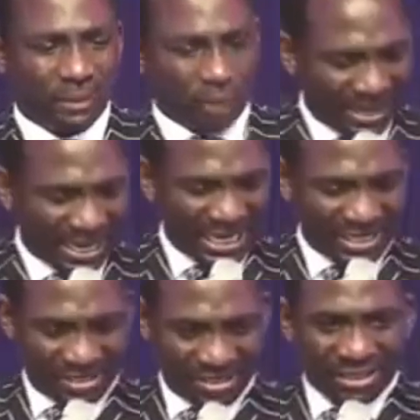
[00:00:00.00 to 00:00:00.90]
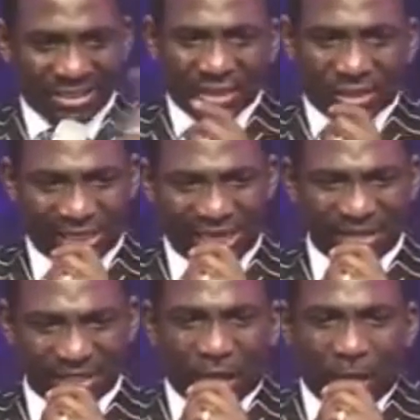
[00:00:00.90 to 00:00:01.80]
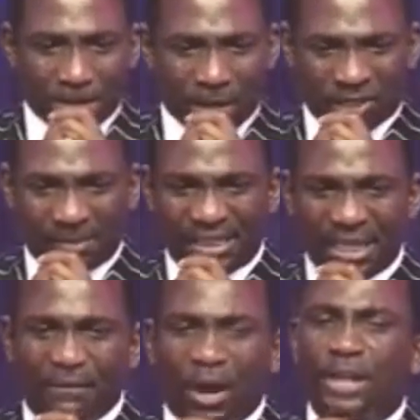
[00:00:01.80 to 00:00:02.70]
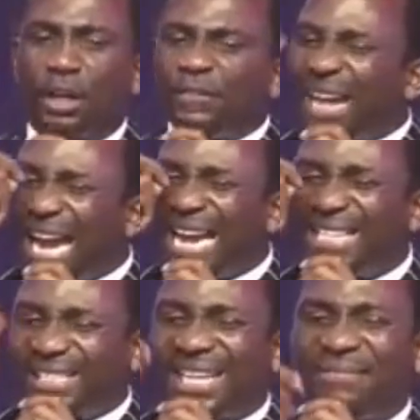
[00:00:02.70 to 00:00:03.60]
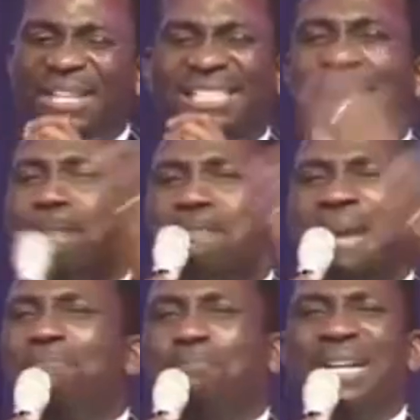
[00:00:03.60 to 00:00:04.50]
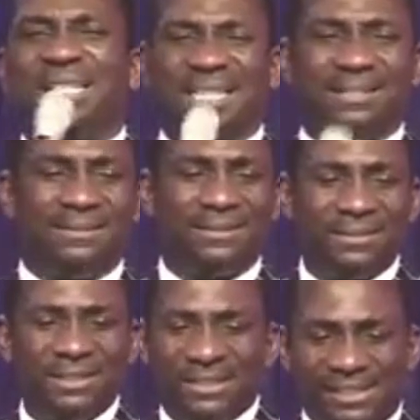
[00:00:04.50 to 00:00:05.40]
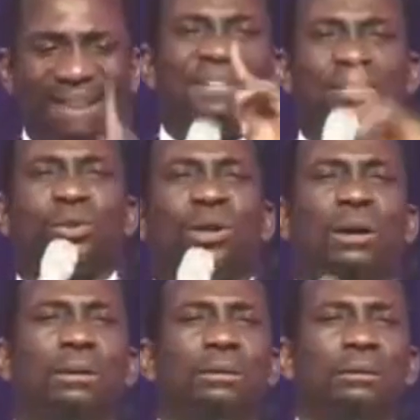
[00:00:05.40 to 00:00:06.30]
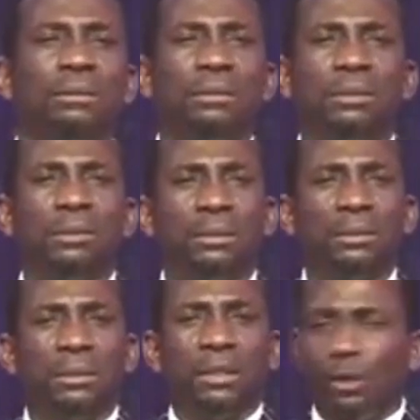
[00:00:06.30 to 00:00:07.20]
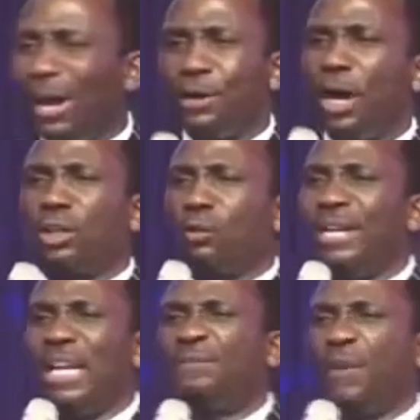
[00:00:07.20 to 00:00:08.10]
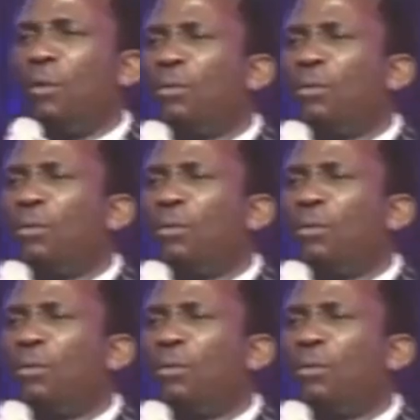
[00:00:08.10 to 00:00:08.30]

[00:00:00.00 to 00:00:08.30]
Number eight, Service must be devoid of eye service and men pleasing. Service to God. You are not doing it for,